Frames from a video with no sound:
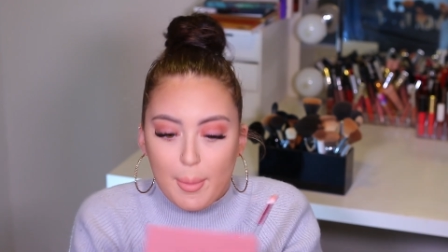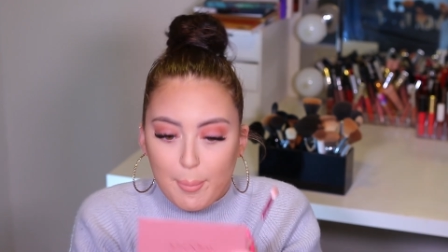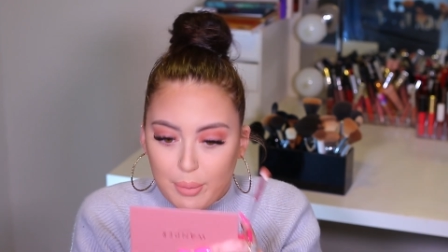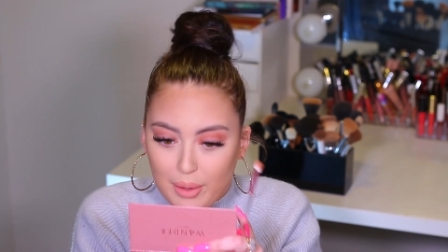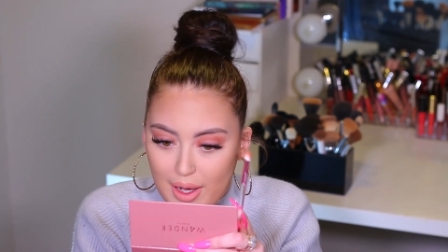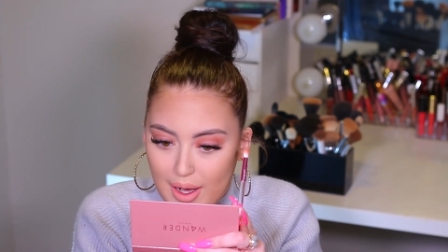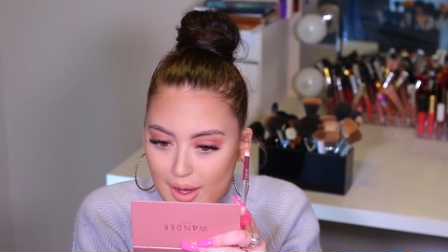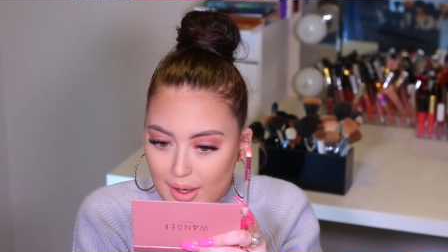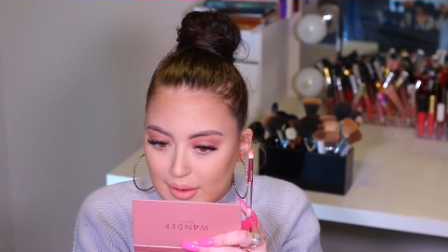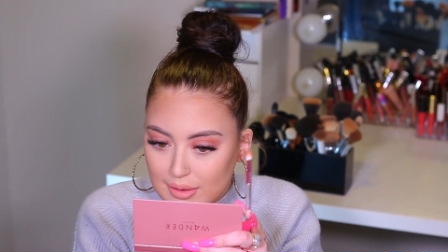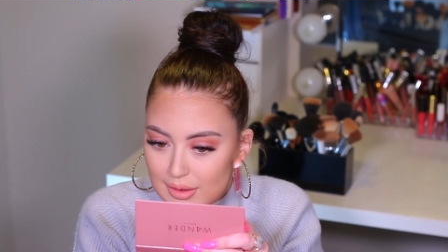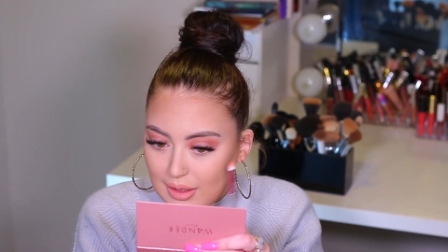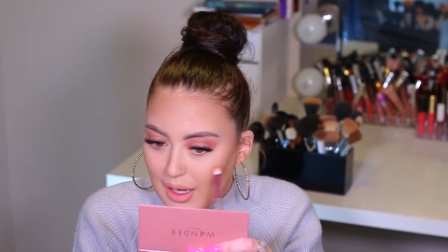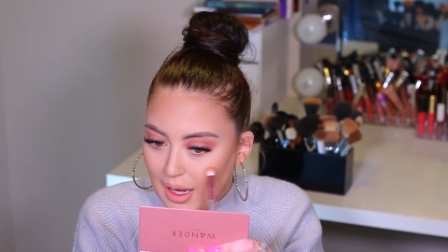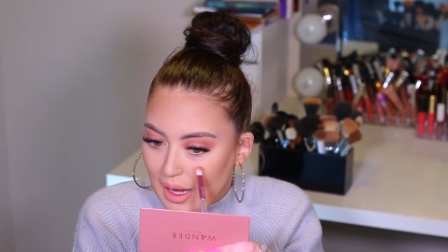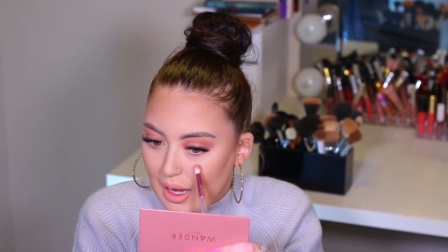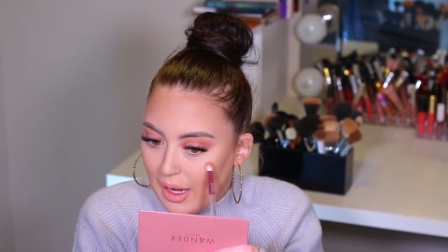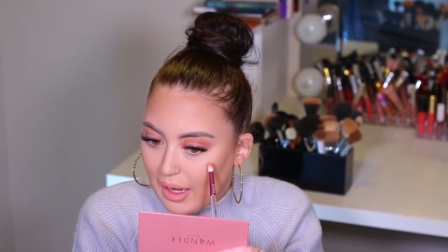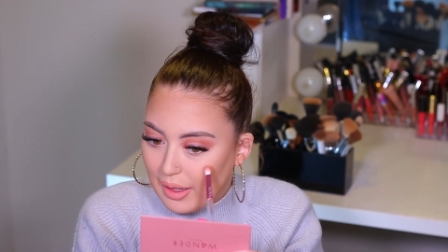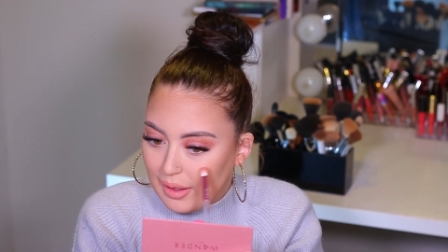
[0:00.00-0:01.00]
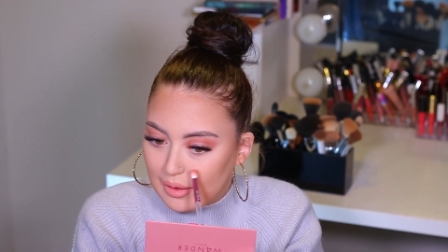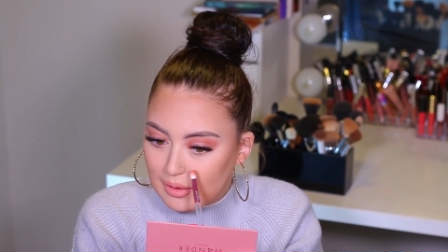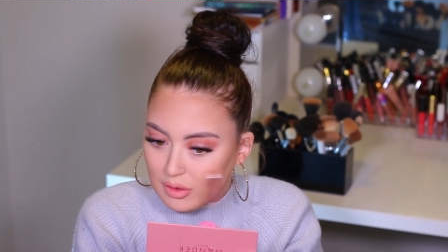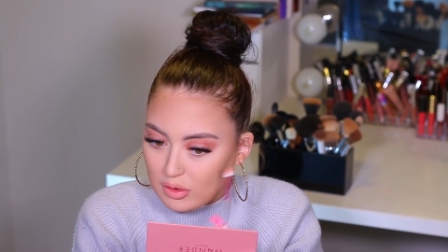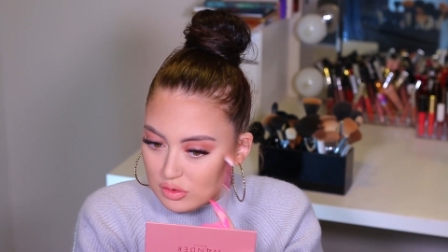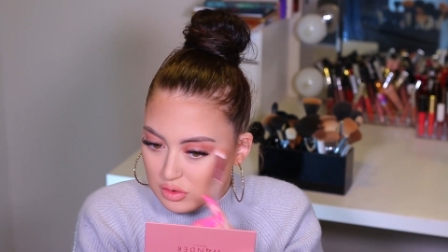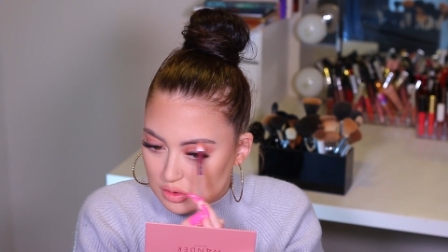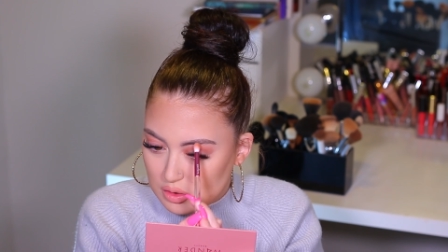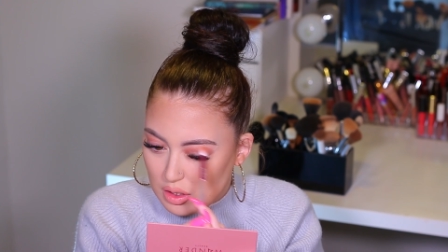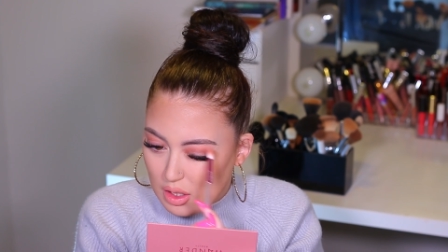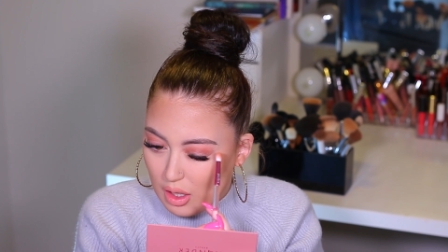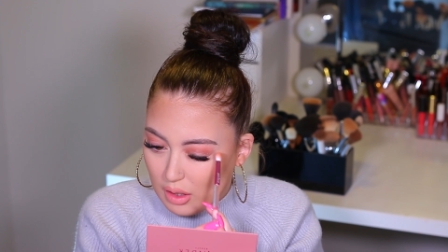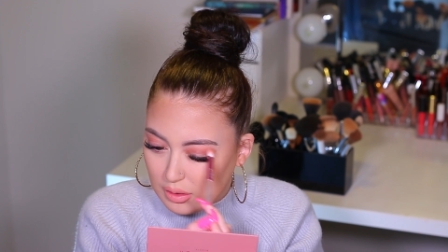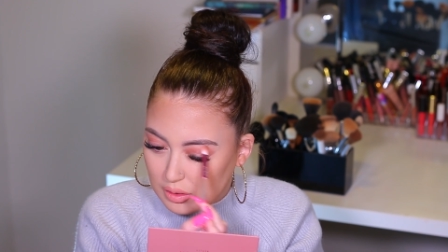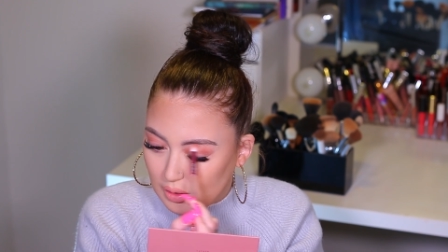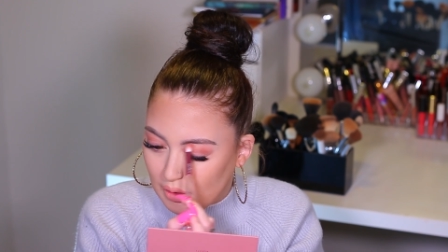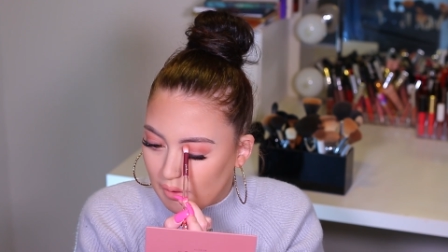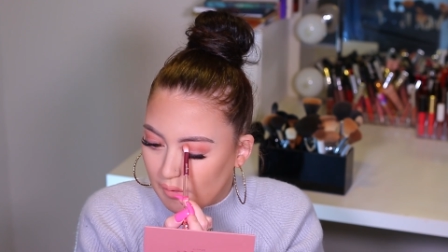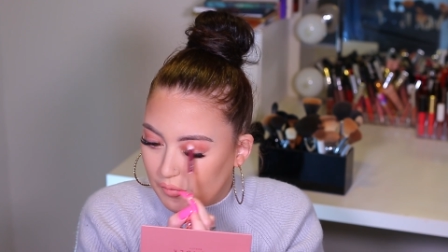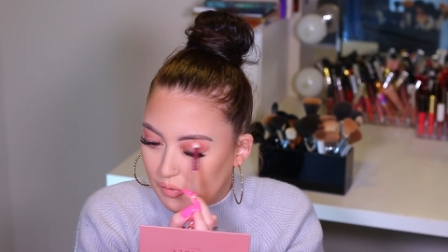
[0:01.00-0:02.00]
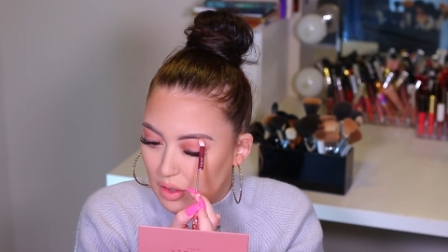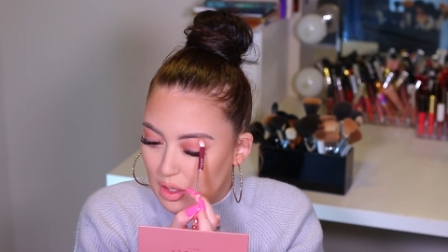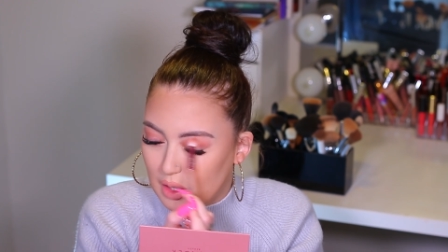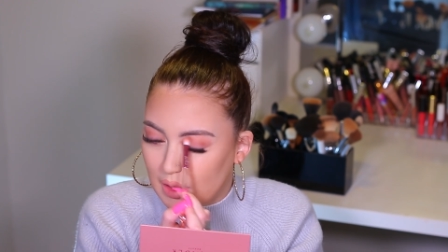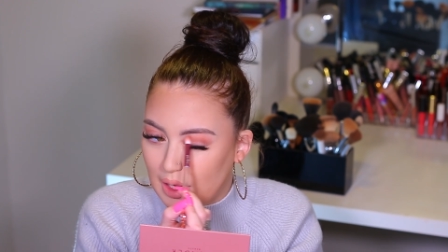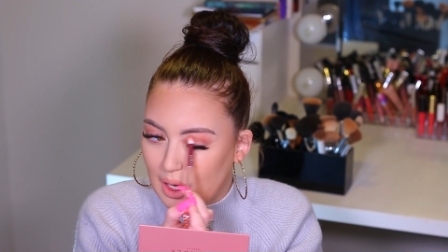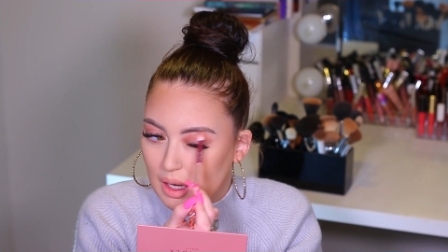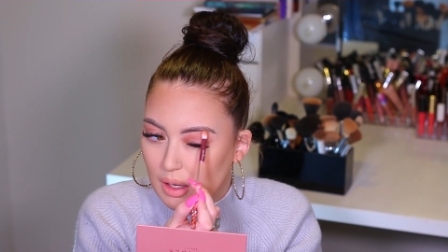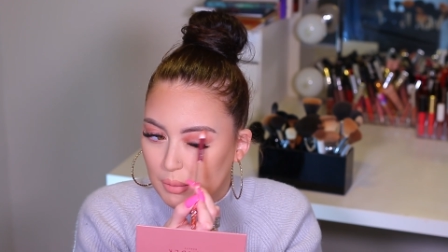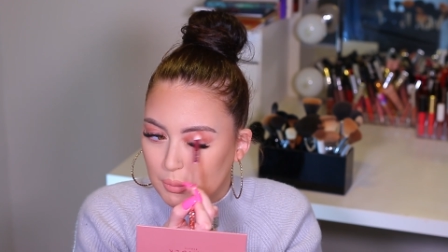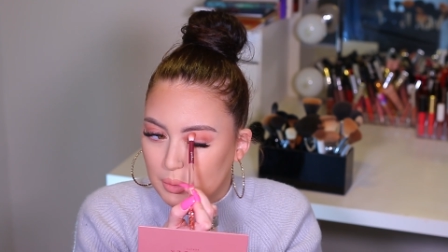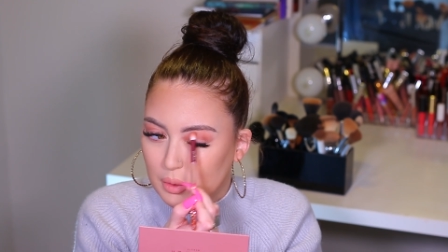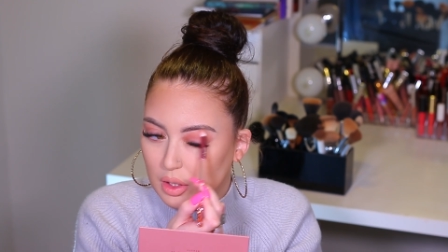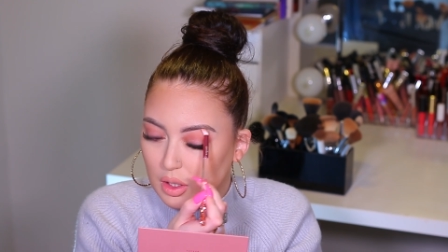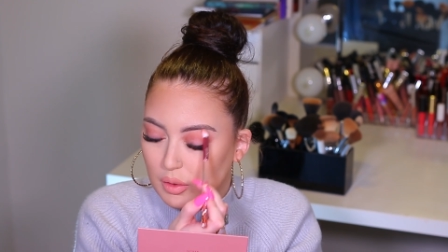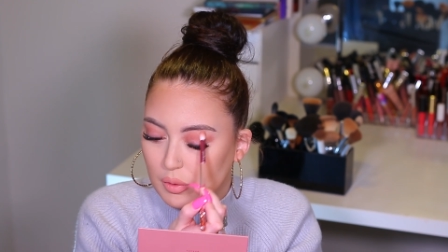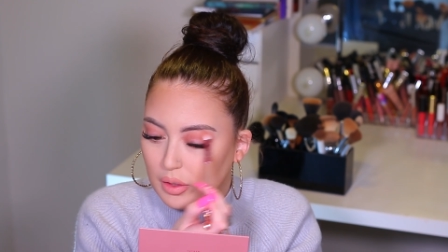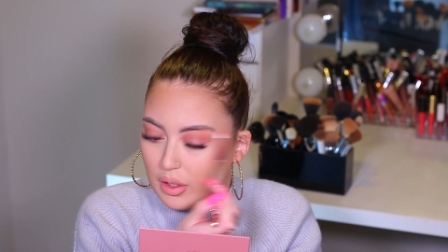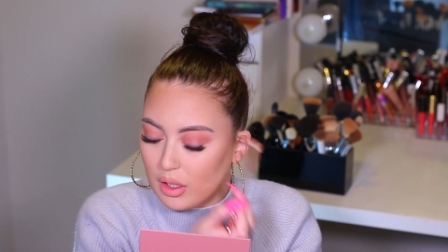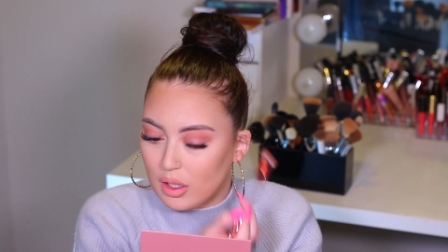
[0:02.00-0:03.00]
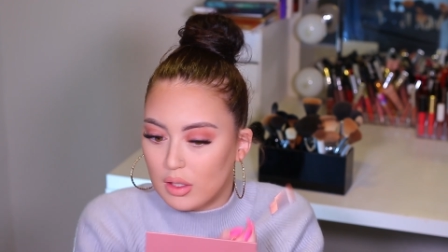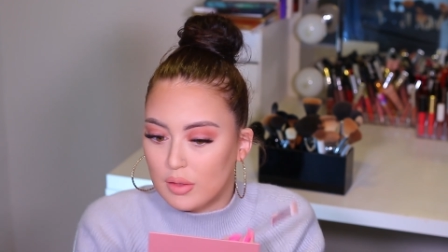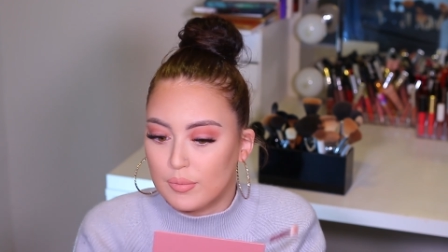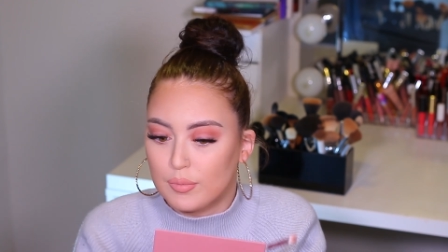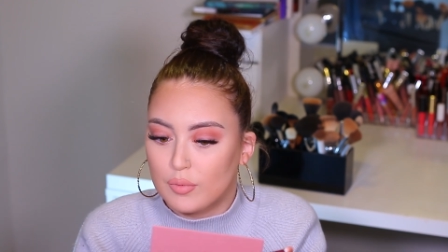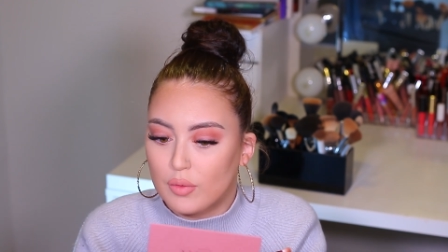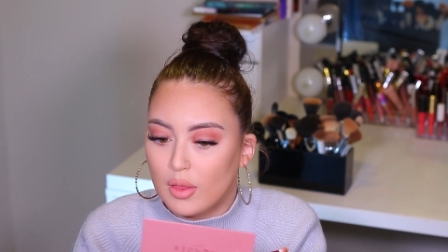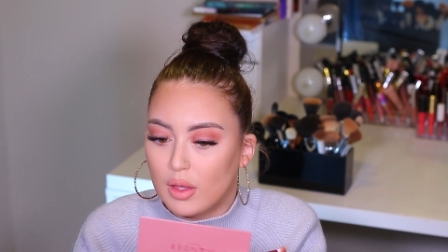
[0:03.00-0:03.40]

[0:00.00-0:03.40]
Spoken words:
but on the eye, there's nothing falling out below here.